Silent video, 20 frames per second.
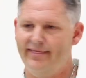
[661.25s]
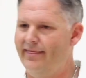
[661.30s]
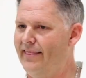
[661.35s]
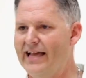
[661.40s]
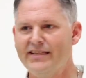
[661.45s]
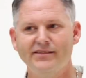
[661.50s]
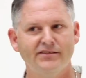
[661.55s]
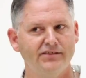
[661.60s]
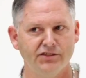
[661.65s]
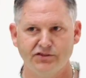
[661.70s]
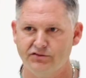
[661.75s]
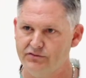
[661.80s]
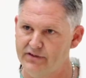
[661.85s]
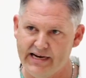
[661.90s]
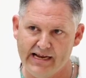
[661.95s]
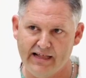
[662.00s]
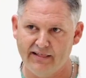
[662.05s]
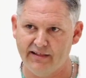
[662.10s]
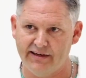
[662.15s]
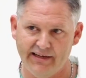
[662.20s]
That's just
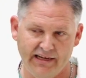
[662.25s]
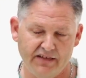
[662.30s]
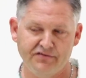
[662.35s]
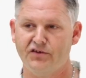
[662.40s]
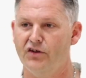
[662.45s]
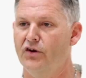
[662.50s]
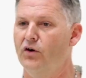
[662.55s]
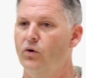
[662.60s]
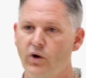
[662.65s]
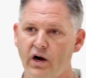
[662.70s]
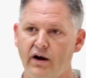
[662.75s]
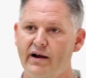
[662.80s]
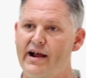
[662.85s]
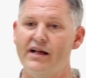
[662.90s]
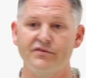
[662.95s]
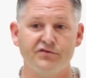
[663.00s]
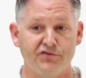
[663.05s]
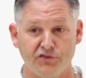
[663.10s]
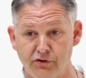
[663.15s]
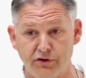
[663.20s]
reality. It's going to wear
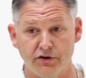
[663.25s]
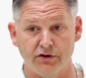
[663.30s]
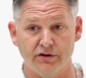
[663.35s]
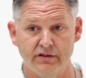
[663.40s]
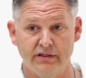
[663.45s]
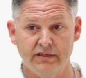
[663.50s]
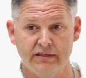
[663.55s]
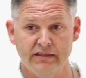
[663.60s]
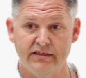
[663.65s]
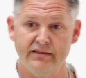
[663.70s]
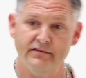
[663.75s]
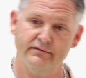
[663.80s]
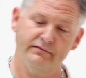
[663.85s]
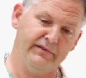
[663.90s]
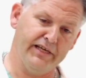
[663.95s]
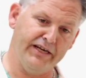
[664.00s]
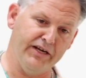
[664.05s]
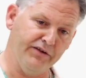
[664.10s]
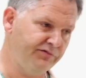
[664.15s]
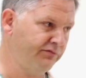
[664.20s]
out sooner
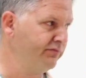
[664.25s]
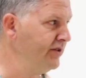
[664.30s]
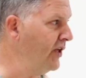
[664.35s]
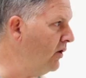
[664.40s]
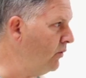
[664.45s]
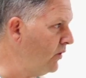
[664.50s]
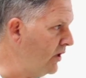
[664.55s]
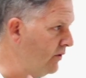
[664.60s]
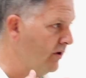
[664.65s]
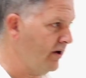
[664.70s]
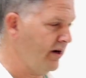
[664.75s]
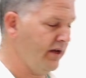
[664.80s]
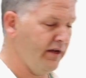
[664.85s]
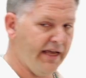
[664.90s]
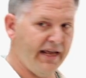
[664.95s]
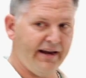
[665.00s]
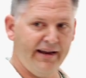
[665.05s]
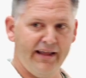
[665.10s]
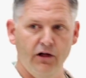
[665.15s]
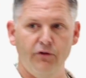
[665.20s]
than if, you know, we were
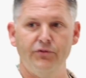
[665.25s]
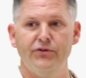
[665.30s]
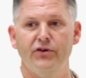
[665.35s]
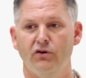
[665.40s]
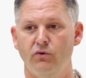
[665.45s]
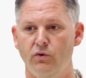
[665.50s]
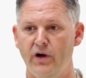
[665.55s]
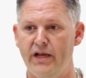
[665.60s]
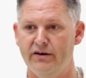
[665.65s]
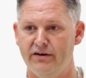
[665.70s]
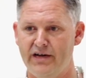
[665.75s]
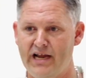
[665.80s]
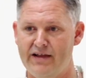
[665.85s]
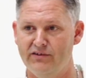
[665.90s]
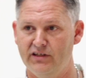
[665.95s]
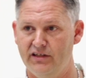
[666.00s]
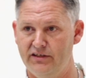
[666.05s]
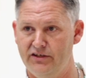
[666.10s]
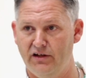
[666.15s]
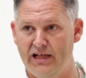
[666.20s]
at a healthier weight or
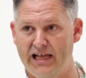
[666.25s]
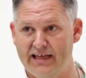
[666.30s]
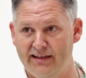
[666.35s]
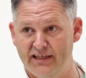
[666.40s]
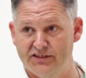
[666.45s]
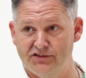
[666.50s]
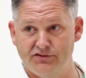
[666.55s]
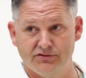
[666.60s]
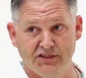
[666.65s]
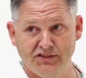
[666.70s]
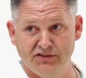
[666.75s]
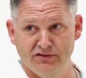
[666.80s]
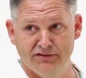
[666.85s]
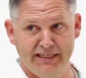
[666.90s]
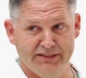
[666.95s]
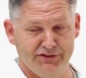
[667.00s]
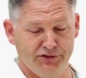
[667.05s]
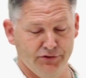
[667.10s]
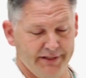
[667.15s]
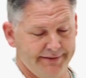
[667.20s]
having, you know, had less stress on
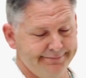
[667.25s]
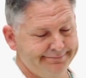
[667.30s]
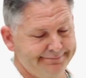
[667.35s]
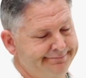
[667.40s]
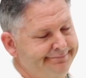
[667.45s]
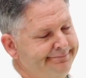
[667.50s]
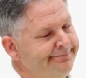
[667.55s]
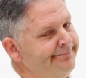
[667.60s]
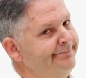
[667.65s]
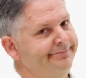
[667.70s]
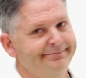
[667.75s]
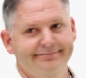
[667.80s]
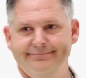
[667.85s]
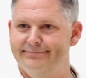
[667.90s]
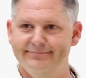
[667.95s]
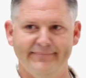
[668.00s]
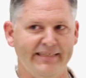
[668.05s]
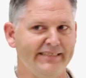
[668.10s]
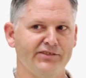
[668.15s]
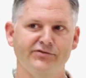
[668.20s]
that joint.
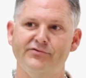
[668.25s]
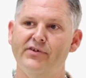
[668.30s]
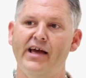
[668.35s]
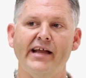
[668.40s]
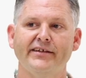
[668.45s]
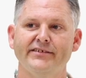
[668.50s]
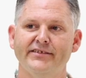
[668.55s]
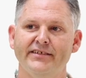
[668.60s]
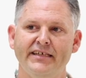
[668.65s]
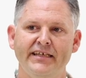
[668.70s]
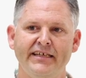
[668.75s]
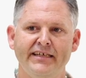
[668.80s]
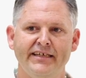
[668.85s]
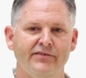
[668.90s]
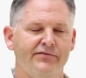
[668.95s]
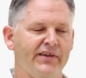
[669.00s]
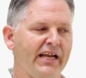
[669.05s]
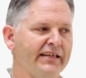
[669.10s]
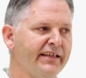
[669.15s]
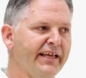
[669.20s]
It's a fact.
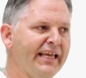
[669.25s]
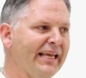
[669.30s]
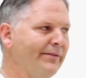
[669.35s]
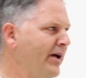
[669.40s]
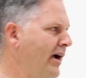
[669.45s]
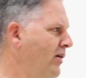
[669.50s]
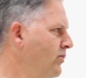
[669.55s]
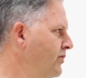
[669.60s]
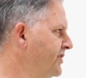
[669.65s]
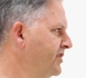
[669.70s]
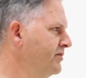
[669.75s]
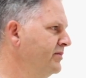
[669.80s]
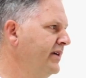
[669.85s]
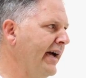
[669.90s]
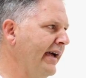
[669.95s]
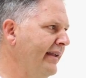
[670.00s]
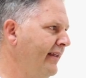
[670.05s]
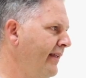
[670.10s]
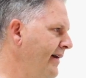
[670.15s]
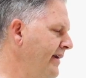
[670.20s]
In fact, they came out with some
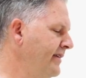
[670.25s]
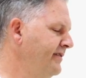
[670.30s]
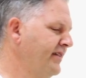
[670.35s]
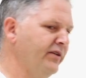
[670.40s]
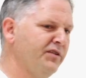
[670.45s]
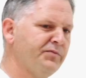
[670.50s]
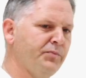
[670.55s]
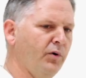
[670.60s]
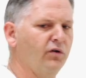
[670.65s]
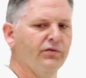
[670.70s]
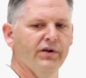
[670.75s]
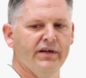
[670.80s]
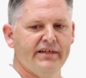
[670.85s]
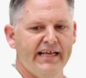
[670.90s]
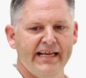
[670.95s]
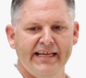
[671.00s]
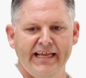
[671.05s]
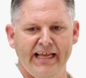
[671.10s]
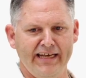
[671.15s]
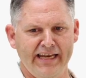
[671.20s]
guidelines. It's been over a
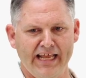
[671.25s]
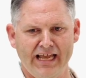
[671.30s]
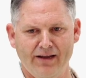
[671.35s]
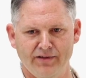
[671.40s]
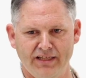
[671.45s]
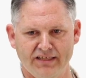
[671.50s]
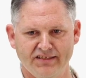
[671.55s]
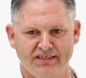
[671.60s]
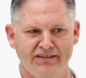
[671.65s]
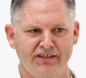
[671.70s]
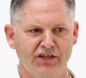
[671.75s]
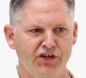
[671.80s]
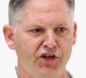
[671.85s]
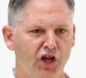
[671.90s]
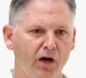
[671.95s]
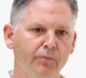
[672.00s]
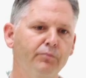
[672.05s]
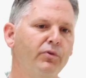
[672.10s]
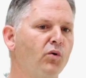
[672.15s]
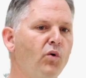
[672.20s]
decade now, but they said the
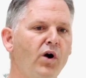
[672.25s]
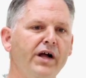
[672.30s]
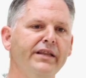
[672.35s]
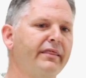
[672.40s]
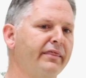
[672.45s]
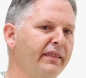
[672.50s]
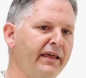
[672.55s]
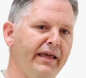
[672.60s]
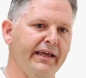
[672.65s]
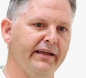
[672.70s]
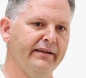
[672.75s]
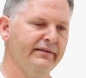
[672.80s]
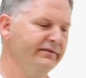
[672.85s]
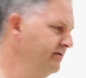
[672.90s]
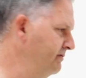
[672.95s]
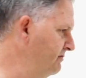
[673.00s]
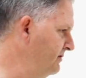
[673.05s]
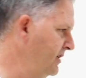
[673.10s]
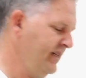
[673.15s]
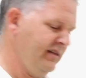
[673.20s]
#1 thing,
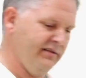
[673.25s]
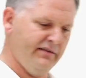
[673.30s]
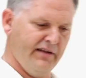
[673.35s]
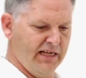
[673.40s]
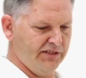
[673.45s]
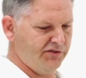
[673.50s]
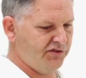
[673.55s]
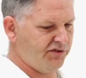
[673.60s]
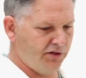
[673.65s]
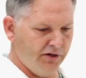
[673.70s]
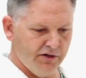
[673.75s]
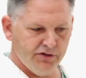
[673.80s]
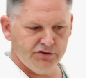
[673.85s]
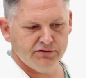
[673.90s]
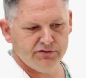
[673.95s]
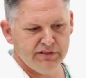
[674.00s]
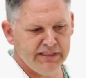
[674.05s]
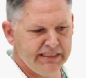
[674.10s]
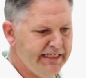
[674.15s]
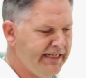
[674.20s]
not
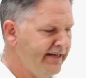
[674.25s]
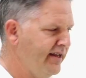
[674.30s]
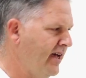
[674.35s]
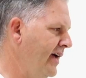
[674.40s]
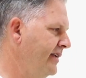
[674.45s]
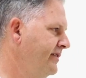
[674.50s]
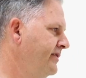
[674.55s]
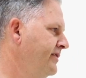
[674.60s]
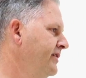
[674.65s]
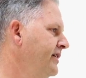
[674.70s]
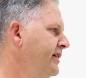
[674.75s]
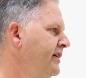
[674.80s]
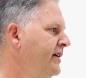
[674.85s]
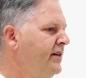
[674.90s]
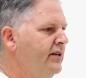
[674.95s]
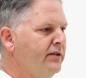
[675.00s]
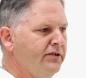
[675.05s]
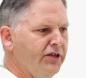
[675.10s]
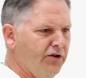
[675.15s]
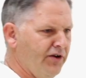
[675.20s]
surgery, not,
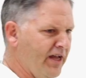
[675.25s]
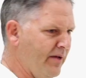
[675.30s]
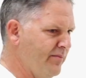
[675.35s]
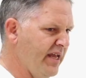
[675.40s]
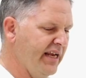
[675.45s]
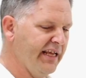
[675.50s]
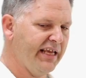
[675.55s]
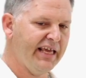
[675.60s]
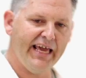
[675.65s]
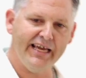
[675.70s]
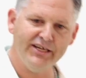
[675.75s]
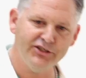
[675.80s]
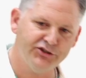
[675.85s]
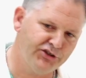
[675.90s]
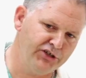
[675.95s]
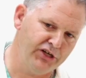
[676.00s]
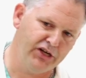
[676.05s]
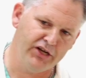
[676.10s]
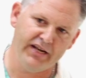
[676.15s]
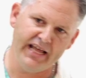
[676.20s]
you know, not
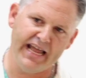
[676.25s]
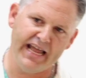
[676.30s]
medication,